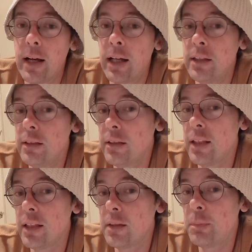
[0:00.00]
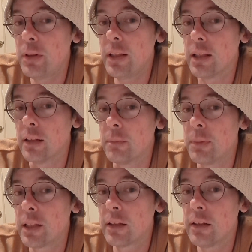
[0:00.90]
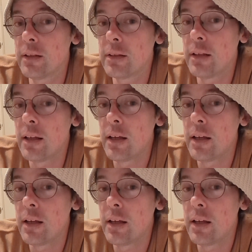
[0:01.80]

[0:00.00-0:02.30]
I just think it's brilliant because